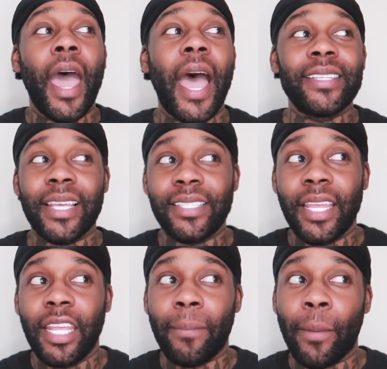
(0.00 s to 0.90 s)
As I
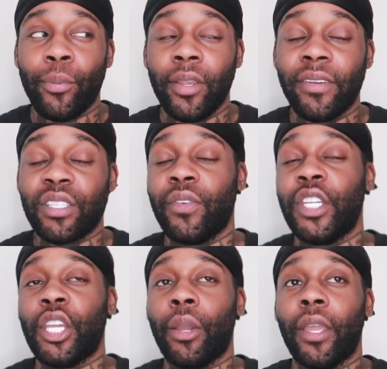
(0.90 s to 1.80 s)
said in my previous
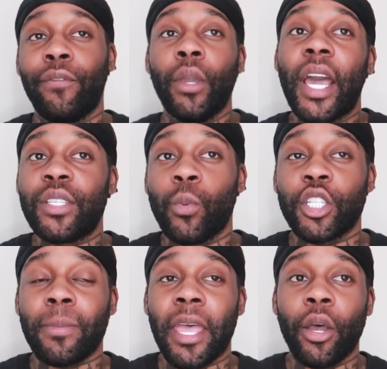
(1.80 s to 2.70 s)
video, if you guys
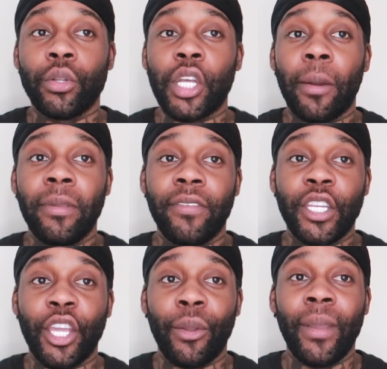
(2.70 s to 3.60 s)
watched my El Derby
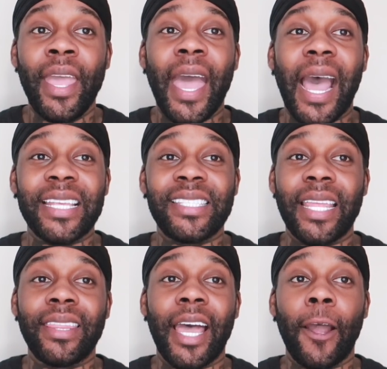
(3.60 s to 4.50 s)
video, I
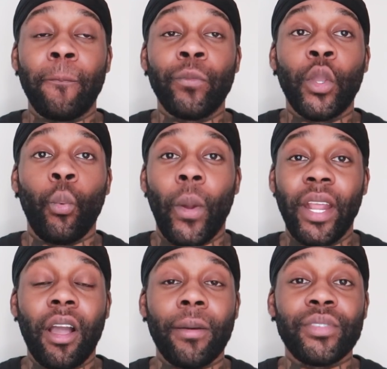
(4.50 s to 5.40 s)
said that when
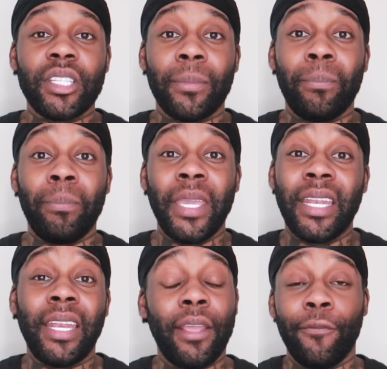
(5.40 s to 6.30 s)
it comes to being
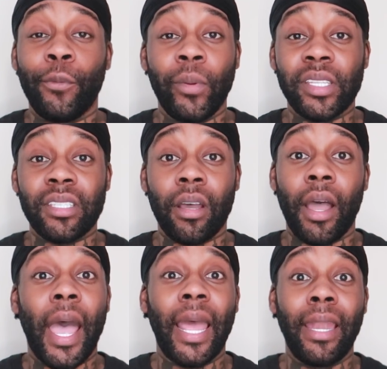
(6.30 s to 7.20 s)
an
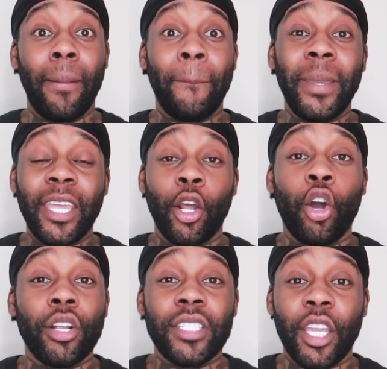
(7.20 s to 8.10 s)
influencer and being a
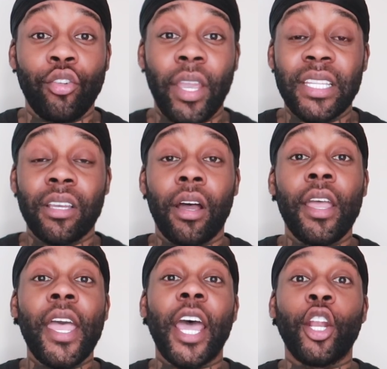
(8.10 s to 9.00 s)
content creator,
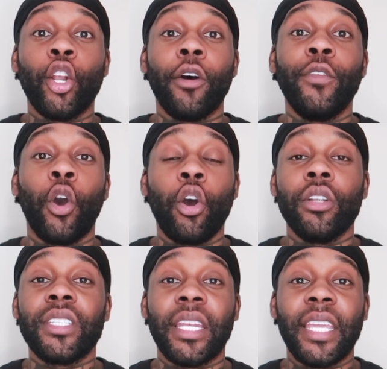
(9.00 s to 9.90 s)
and a lot of your
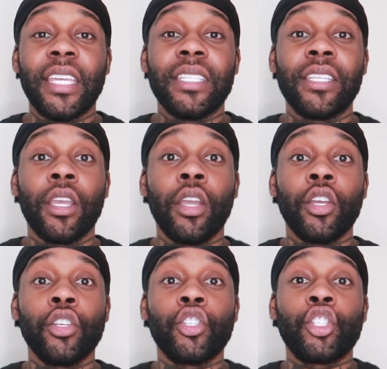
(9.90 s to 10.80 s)
content is
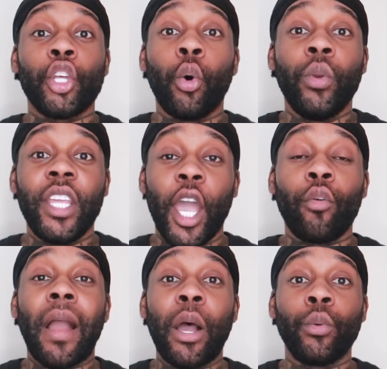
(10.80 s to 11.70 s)
solely
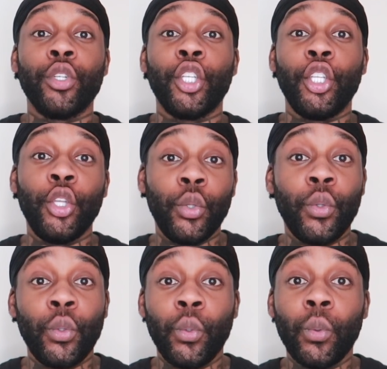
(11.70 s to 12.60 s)
around
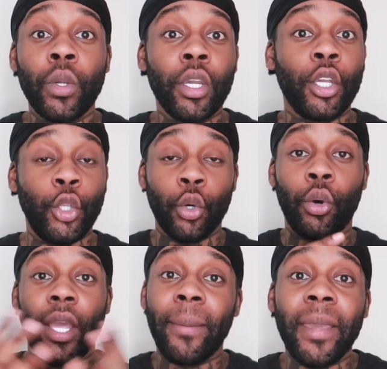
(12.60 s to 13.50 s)
you,
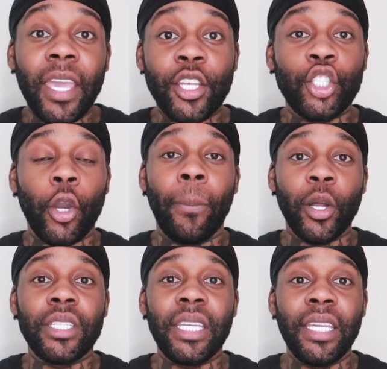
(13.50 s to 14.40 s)
your image, your
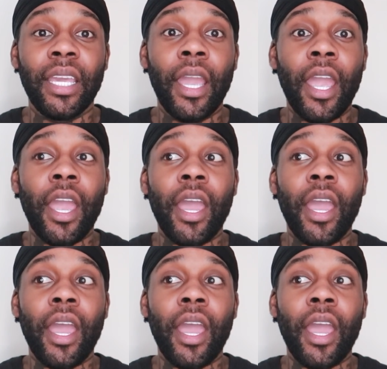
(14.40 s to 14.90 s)
body,